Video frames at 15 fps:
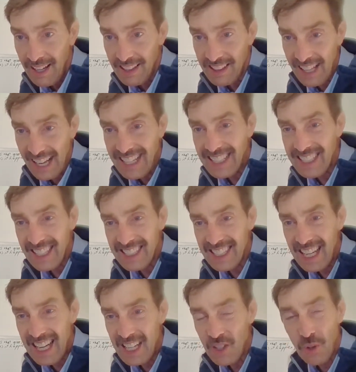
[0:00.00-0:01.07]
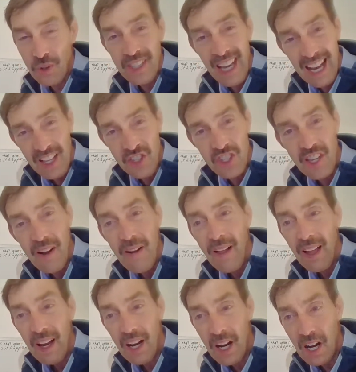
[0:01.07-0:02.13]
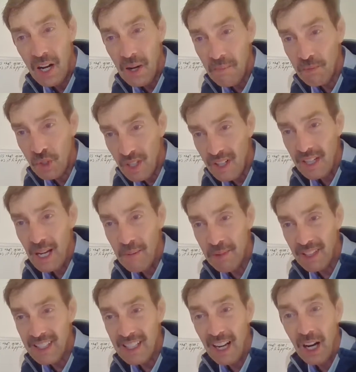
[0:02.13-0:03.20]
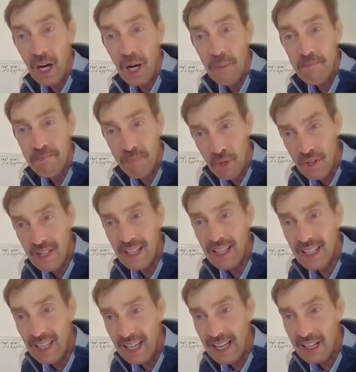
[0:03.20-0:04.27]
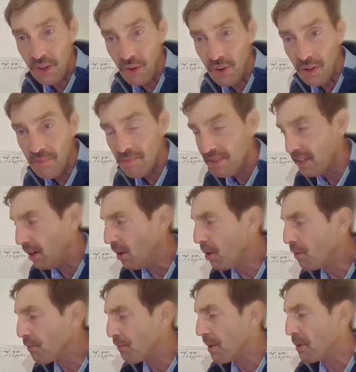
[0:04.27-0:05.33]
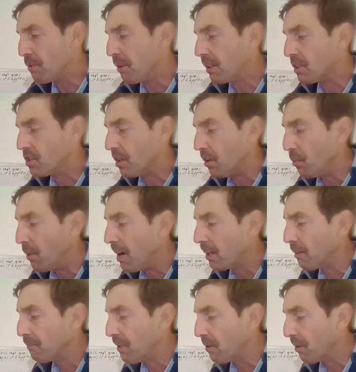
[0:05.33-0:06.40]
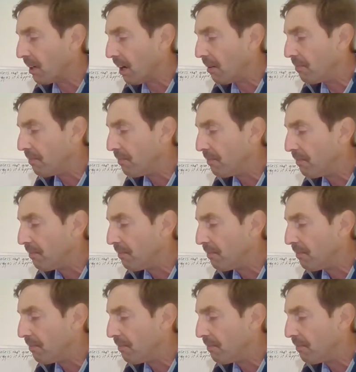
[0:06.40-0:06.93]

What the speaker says: Lighting a candle. Yes. Good, Emelina. A burning candle. Oh, and Frederica's here. Welcome, Frederica.